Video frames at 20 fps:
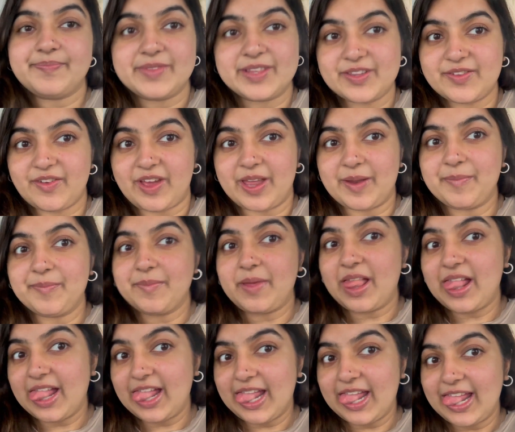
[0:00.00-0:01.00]
it's fine.
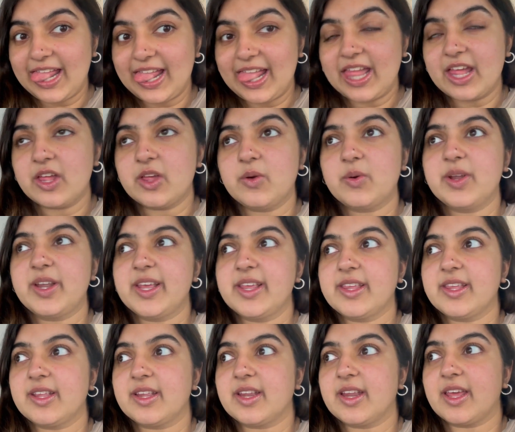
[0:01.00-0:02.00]
What is
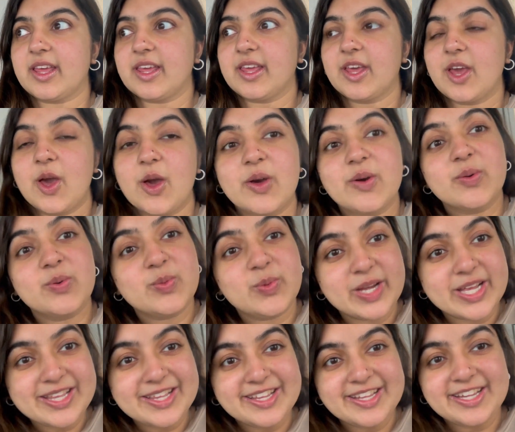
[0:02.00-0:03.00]
it today?
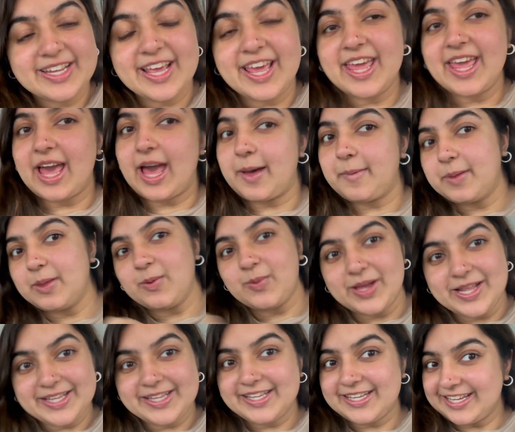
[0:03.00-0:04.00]
Wednesday, happy
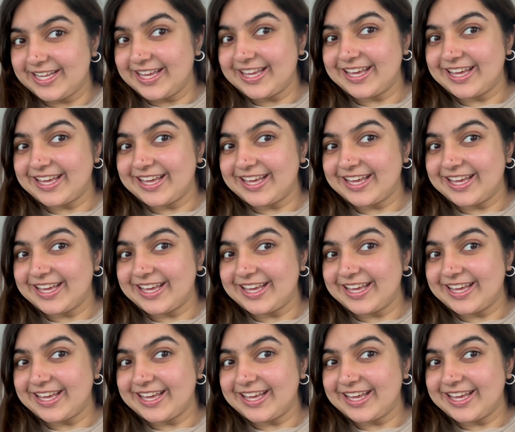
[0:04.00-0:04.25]
Wednesday